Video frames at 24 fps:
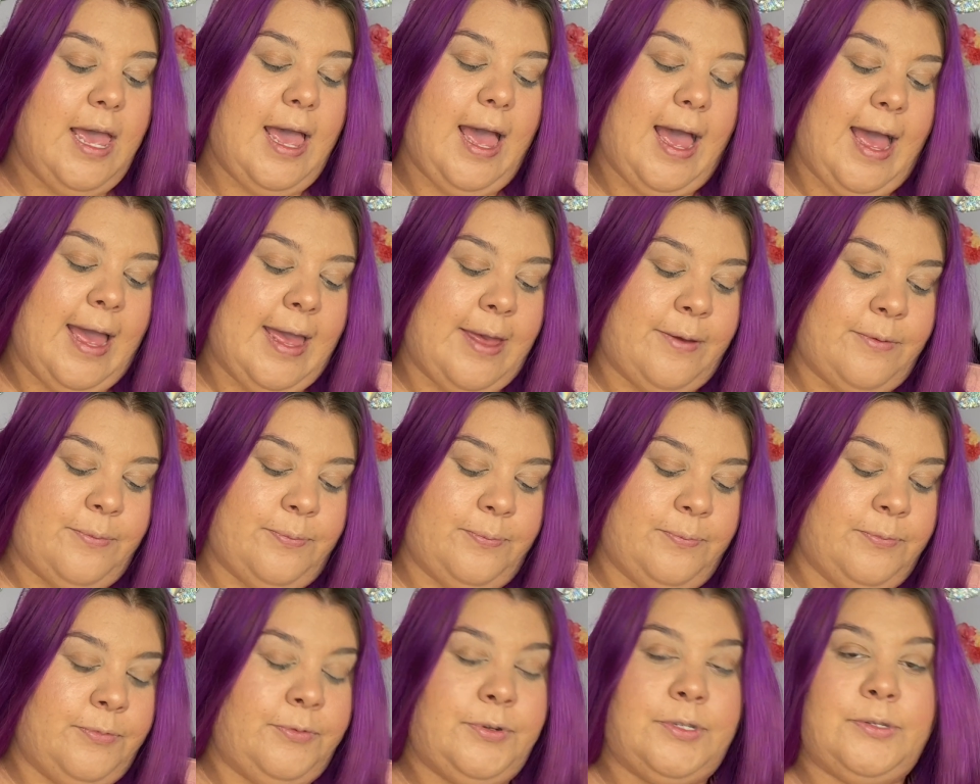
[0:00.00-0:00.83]
I
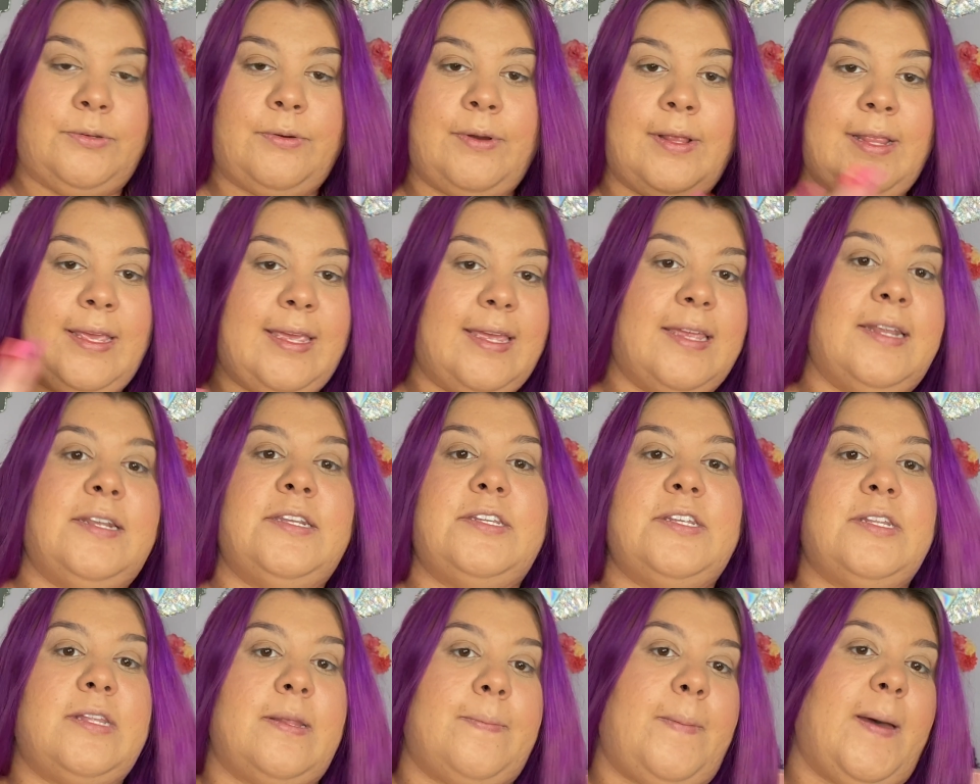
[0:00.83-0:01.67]
was really
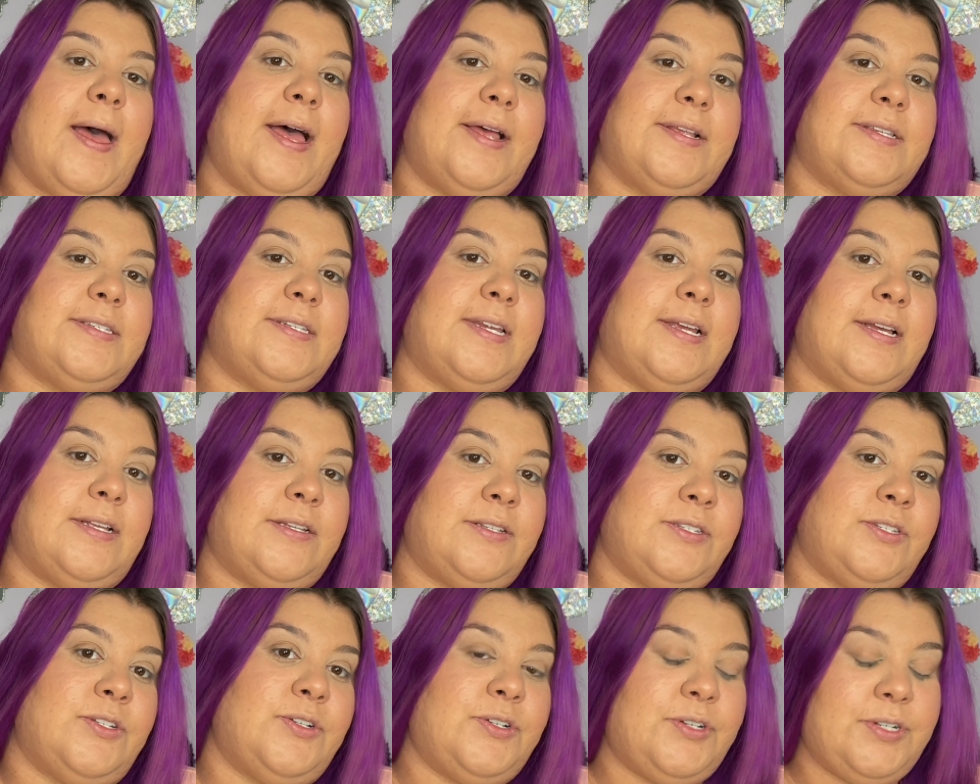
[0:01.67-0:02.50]
into the
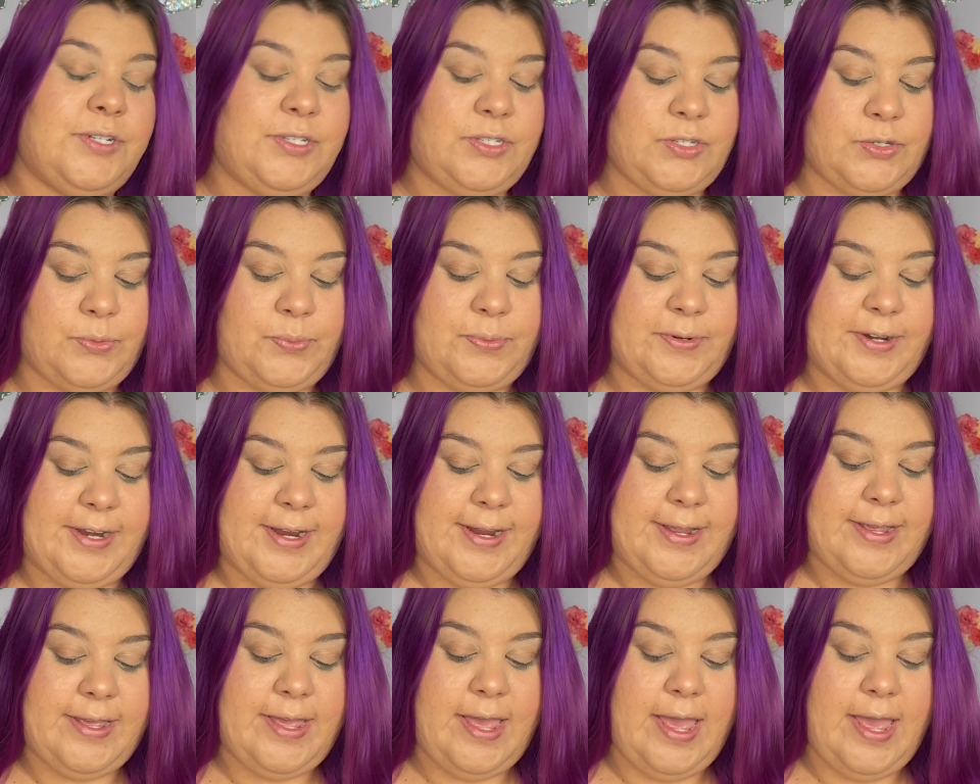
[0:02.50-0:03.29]
pastels during spring,